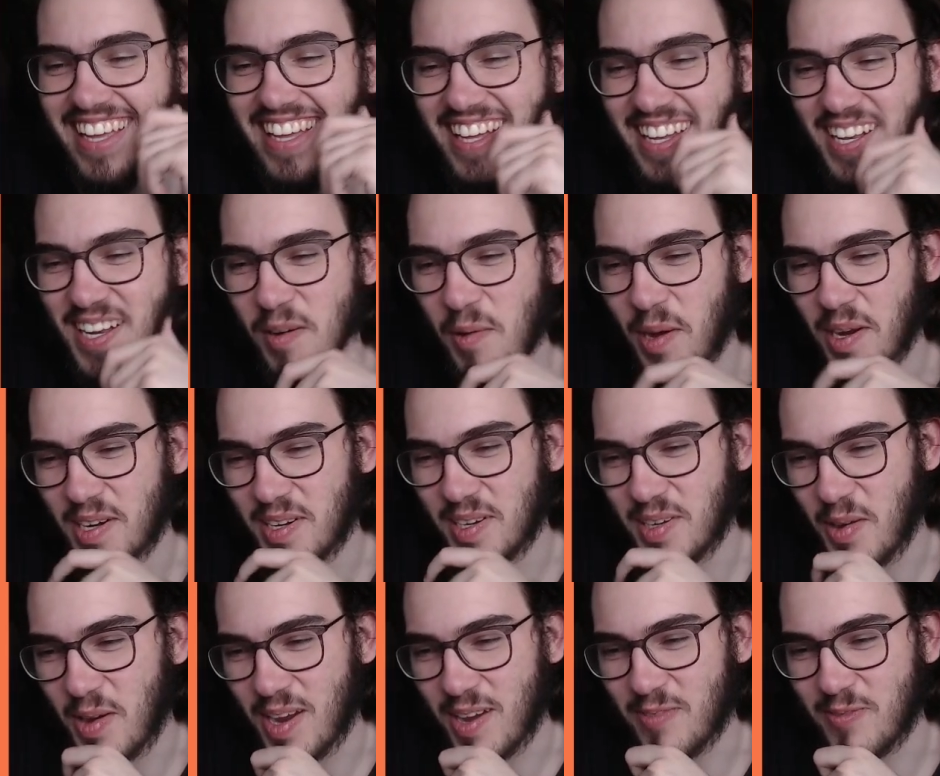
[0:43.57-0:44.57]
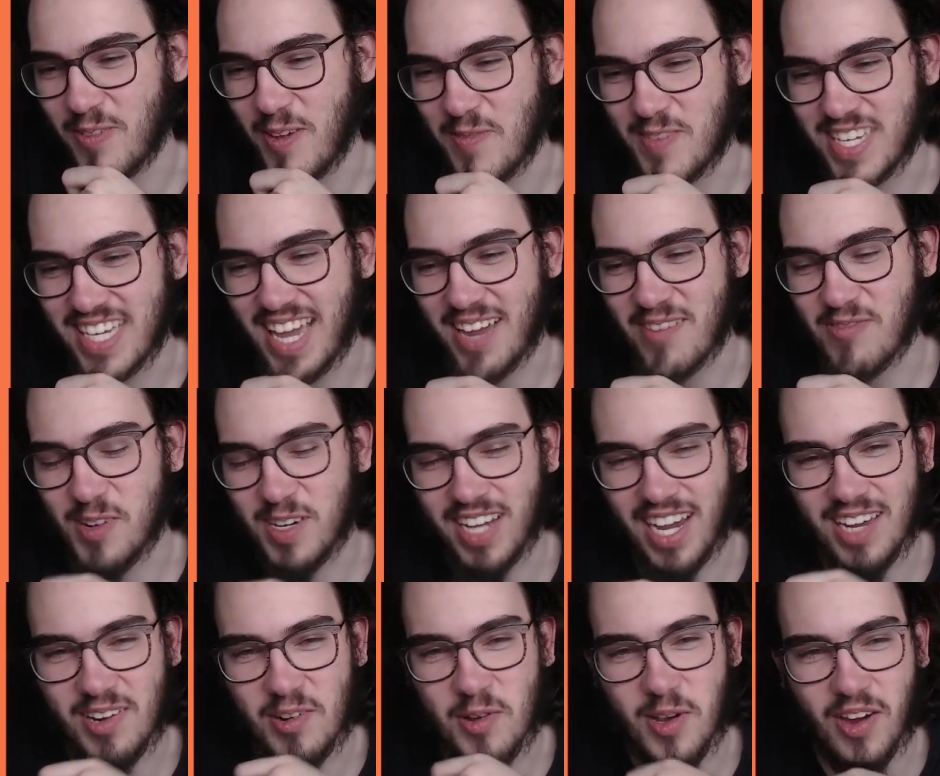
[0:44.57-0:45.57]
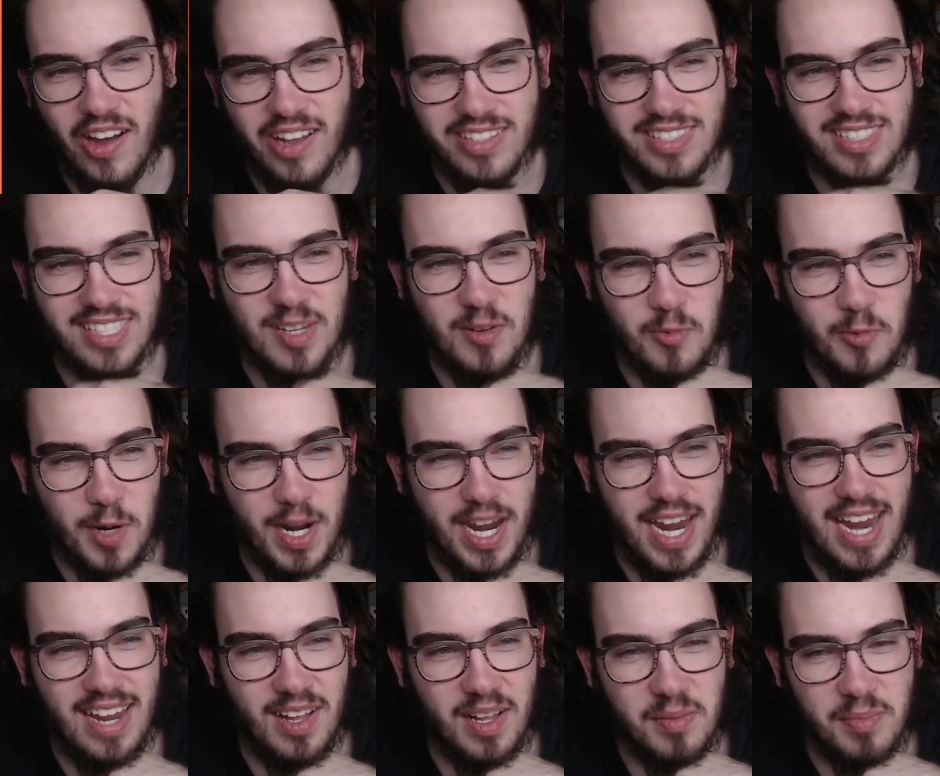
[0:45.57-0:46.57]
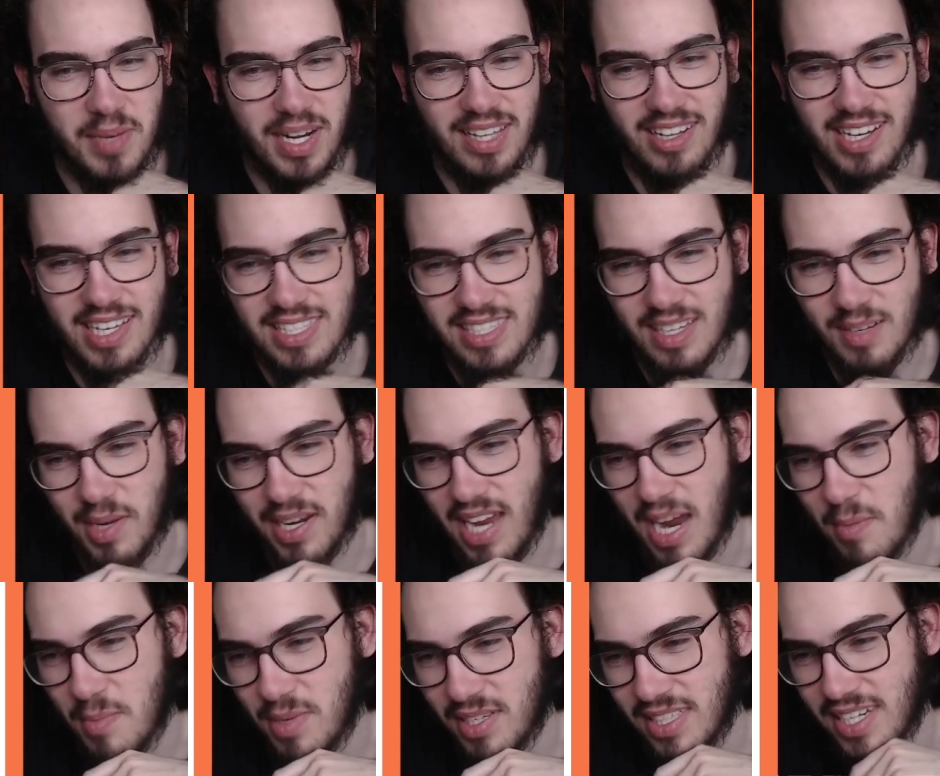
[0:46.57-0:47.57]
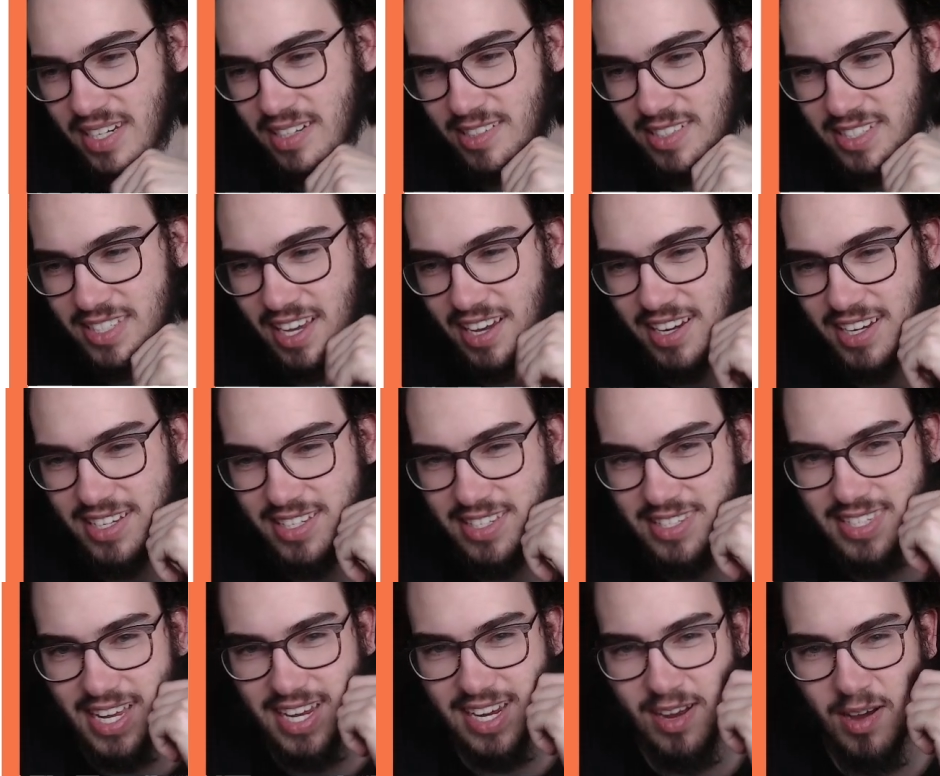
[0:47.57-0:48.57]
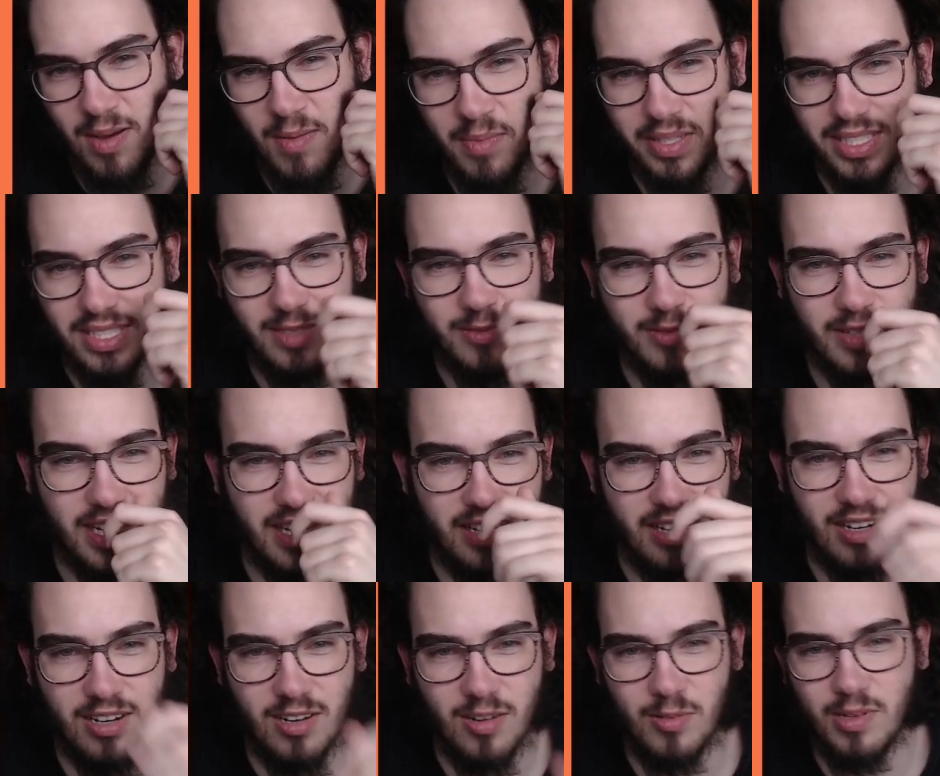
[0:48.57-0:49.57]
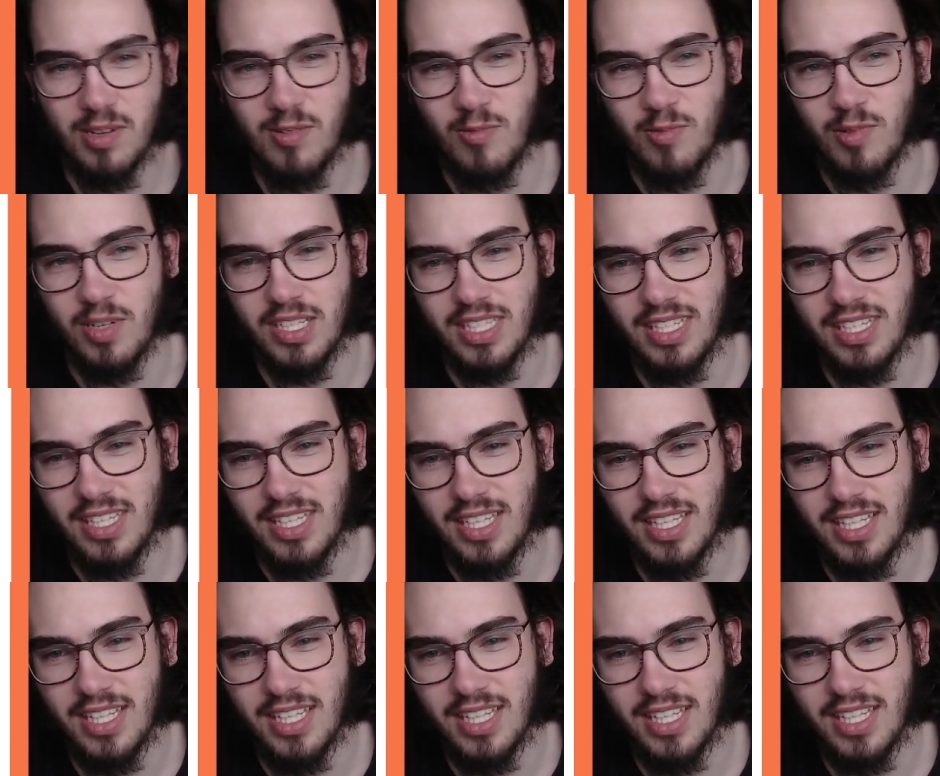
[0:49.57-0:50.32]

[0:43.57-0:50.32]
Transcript: No wonder you're going 50k for Deino constantly, right? All my luck's on my emulators, guys. I can't believe it. Another one, really?